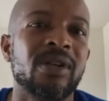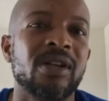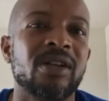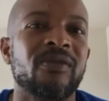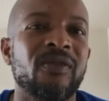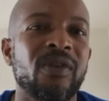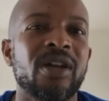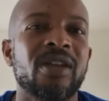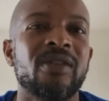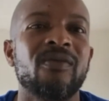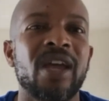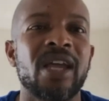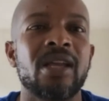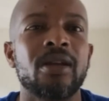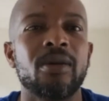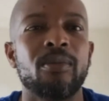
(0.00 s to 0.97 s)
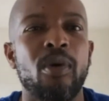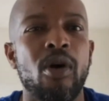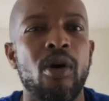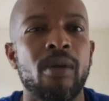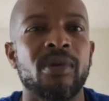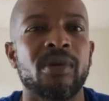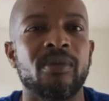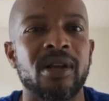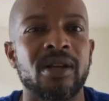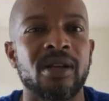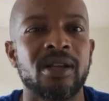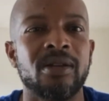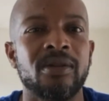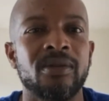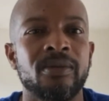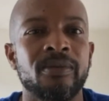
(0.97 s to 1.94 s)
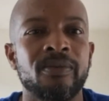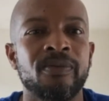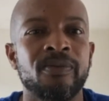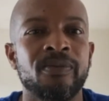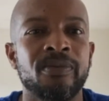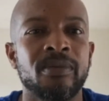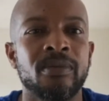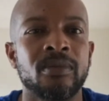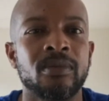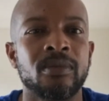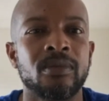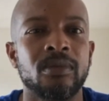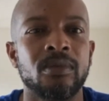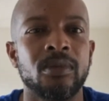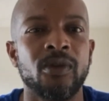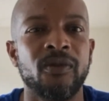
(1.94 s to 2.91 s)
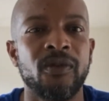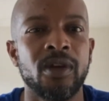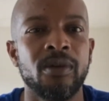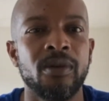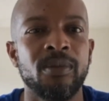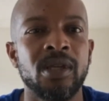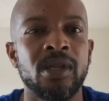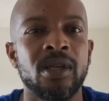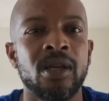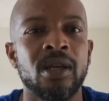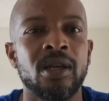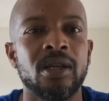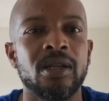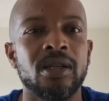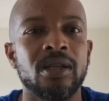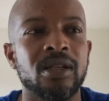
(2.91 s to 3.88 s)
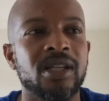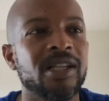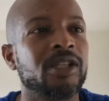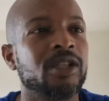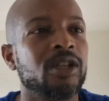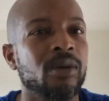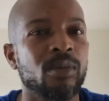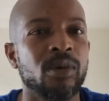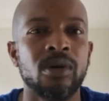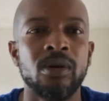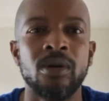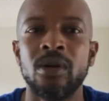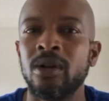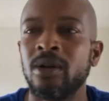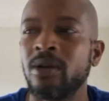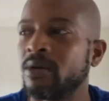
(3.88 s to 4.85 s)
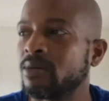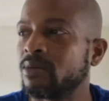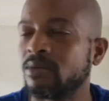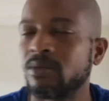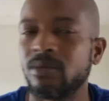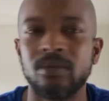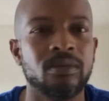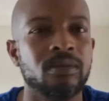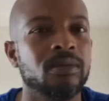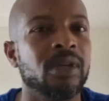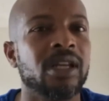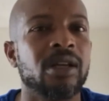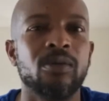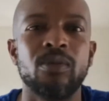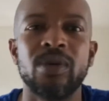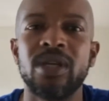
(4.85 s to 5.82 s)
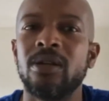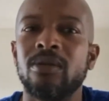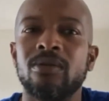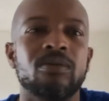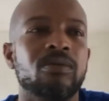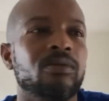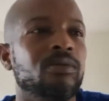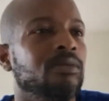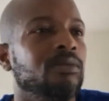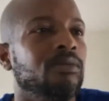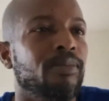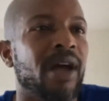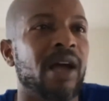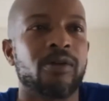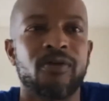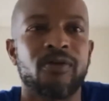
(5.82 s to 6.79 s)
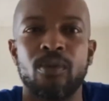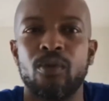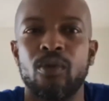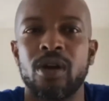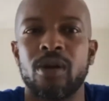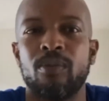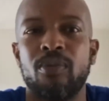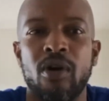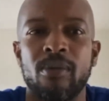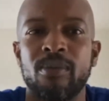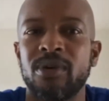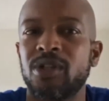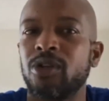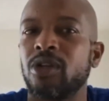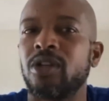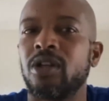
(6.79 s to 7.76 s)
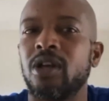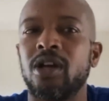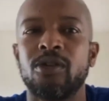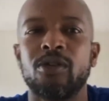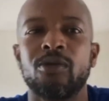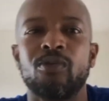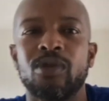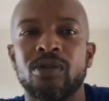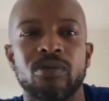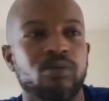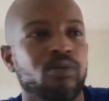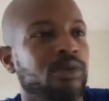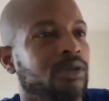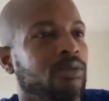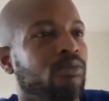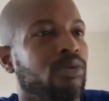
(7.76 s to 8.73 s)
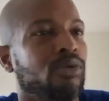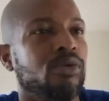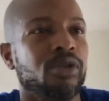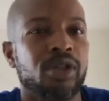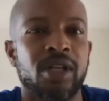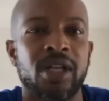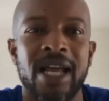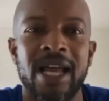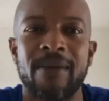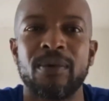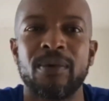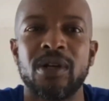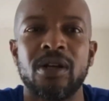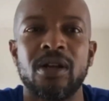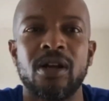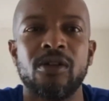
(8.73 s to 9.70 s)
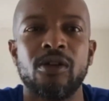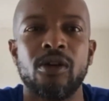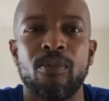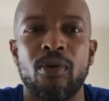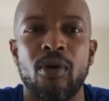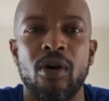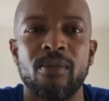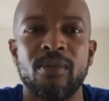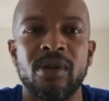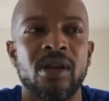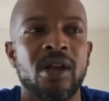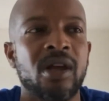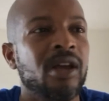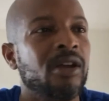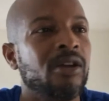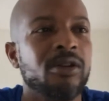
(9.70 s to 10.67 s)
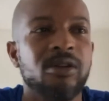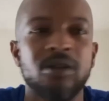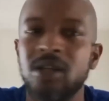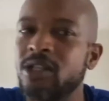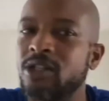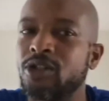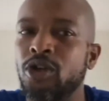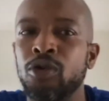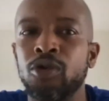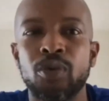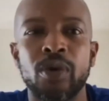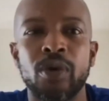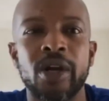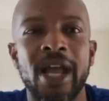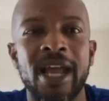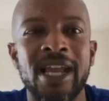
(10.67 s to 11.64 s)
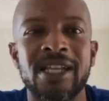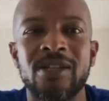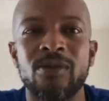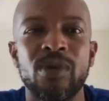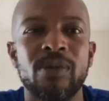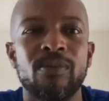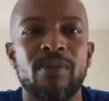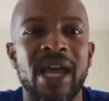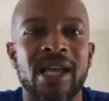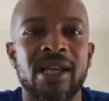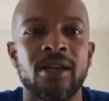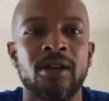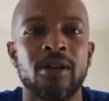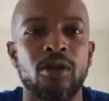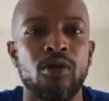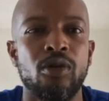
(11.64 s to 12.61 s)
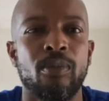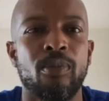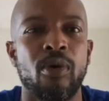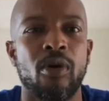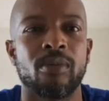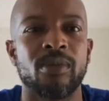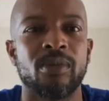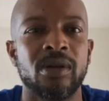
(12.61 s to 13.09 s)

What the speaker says: in a fucking vacant apartment, my nigga. You feel me? This summer, nigga, we didn't bounce from one apartment to the other when some bullshit happened in the other apartment. It's 2-3 days and we back in a new apartment.